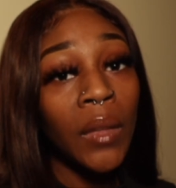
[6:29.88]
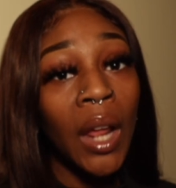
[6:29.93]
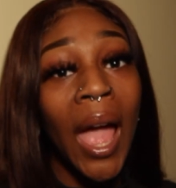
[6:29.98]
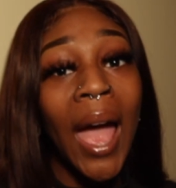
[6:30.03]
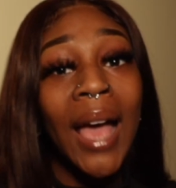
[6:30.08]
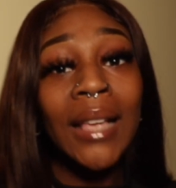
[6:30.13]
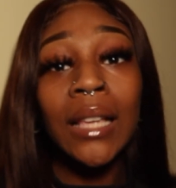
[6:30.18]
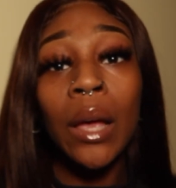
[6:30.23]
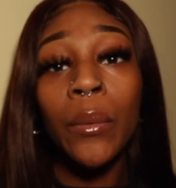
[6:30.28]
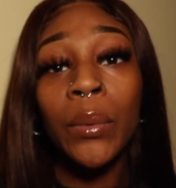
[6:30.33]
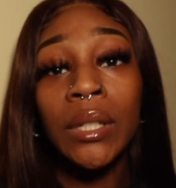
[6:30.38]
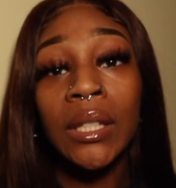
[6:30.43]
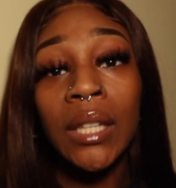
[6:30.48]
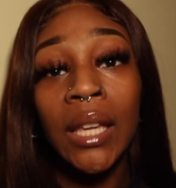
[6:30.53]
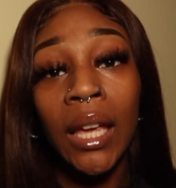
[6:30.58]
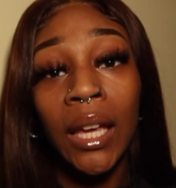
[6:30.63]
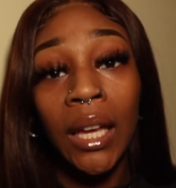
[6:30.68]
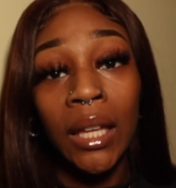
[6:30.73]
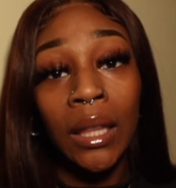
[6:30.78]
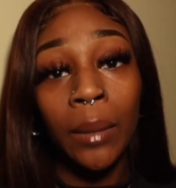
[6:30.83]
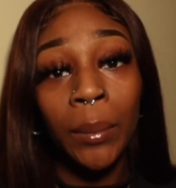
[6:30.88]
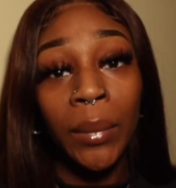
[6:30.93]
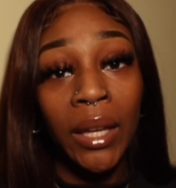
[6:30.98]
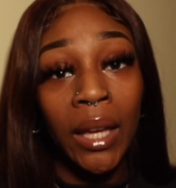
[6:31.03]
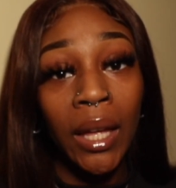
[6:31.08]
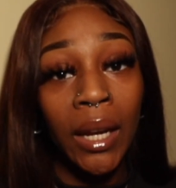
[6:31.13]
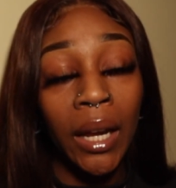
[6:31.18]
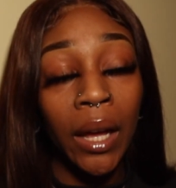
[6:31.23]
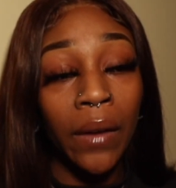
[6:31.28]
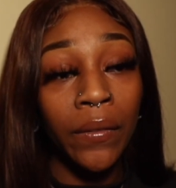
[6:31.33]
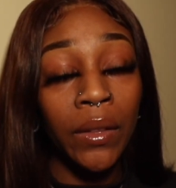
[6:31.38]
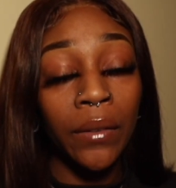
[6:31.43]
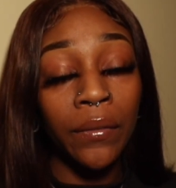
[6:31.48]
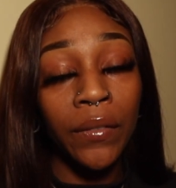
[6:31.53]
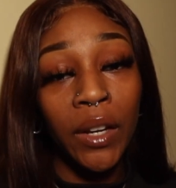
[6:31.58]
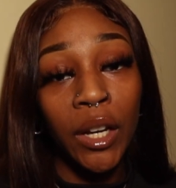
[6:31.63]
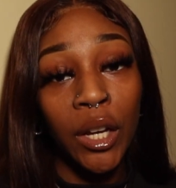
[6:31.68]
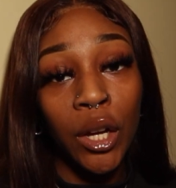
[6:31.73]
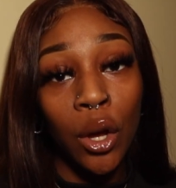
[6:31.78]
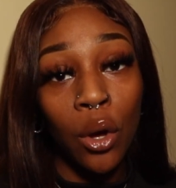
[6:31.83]
as I was saying in the beginning of the
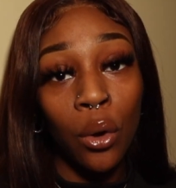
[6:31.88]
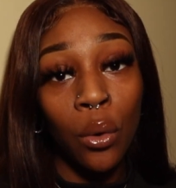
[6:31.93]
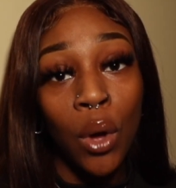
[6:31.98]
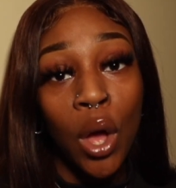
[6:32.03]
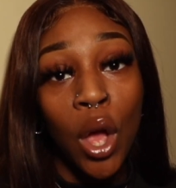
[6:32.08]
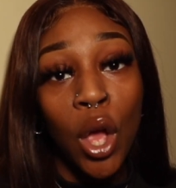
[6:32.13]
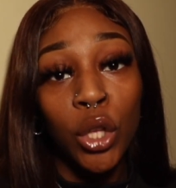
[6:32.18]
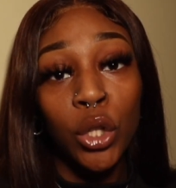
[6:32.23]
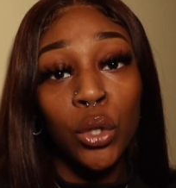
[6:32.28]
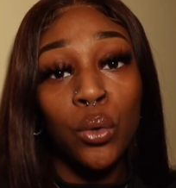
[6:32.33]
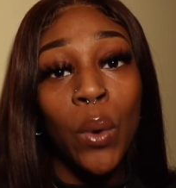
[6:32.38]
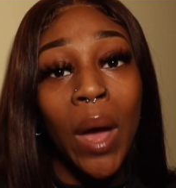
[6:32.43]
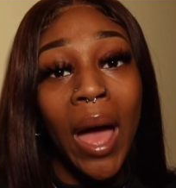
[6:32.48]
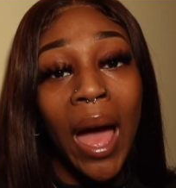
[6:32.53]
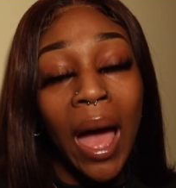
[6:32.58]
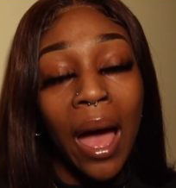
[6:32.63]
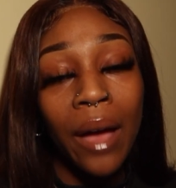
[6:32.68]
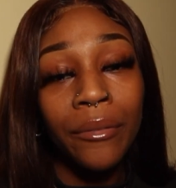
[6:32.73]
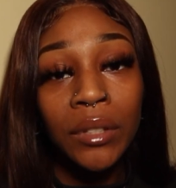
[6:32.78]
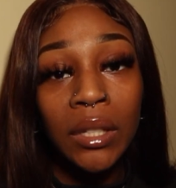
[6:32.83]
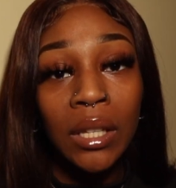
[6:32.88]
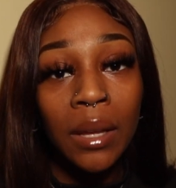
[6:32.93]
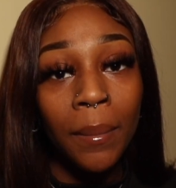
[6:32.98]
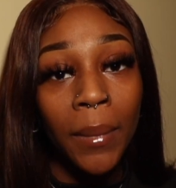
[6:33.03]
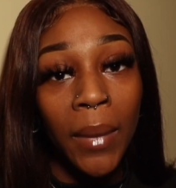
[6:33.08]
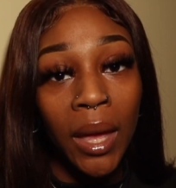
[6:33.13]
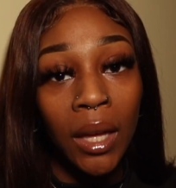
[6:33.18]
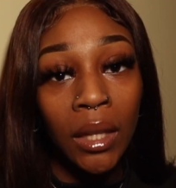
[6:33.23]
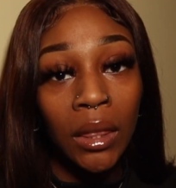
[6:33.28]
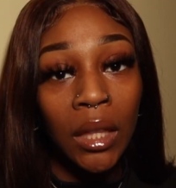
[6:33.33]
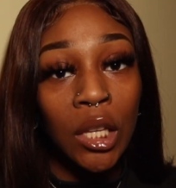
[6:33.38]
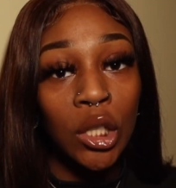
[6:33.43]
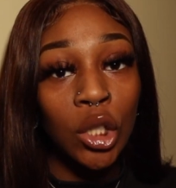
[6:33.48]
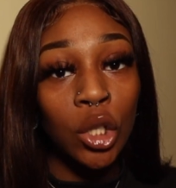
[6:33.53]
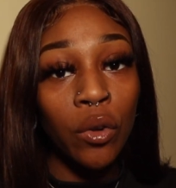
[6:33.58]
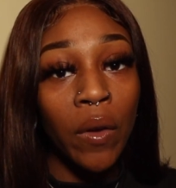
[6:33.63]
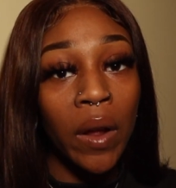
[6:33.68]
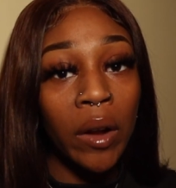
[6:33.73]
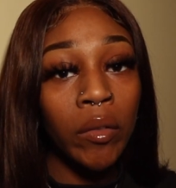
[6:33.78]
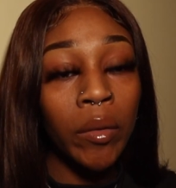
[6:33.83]
video, you have to make these
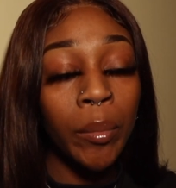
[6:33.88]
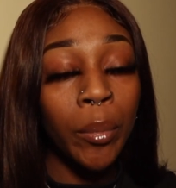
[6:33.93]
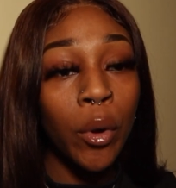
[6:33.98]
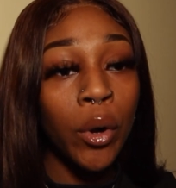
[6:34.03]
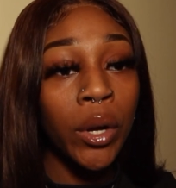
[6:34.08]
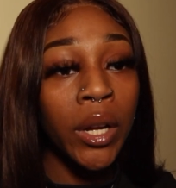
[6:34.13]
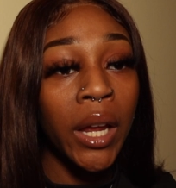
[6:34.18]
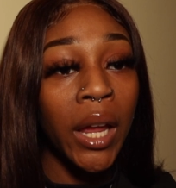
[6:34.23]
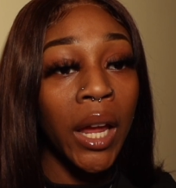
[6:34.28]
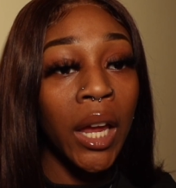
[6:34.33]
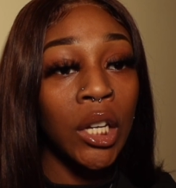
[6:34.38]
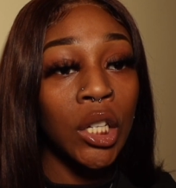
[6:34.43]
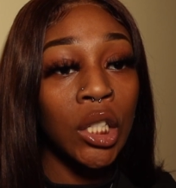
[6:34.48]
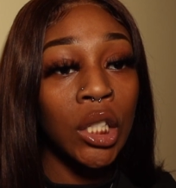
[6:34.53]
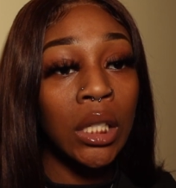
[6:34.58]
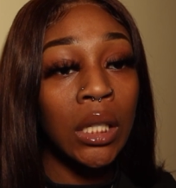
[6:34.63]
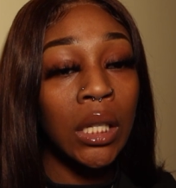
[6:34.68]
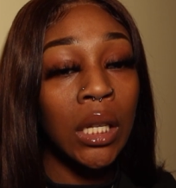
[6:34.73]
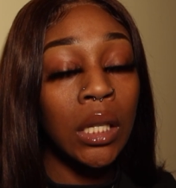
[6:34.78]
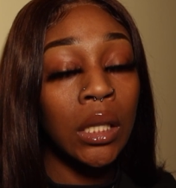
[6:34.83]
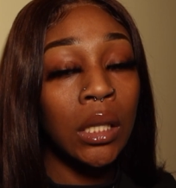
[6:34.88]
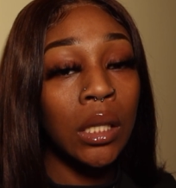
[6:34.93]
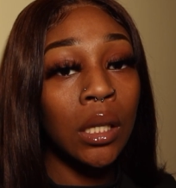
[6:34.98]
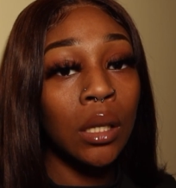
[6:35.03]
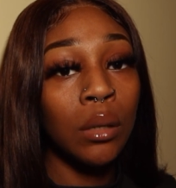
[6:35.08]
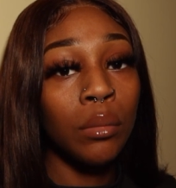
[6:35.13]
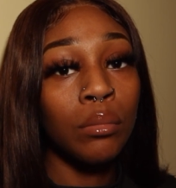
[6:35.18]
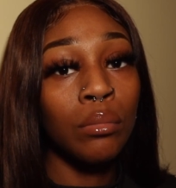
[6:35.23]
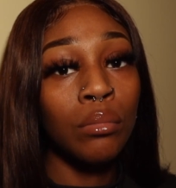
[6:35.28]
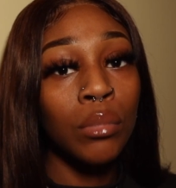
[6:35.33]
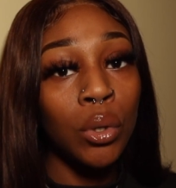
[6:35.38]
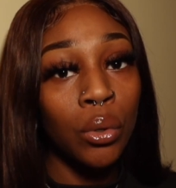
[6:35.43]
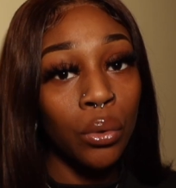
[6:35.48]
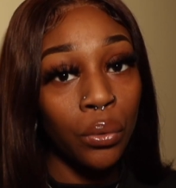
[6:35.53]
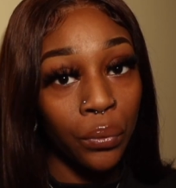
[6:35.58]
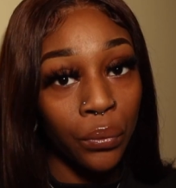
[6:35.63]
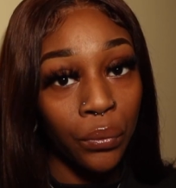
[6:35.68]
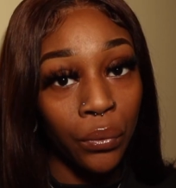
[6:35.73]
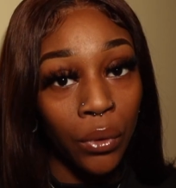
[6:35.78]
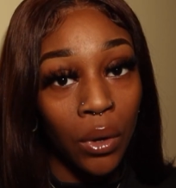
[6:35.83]
credit reporting agencies
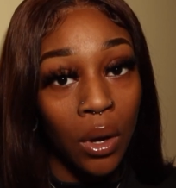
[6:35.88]
move.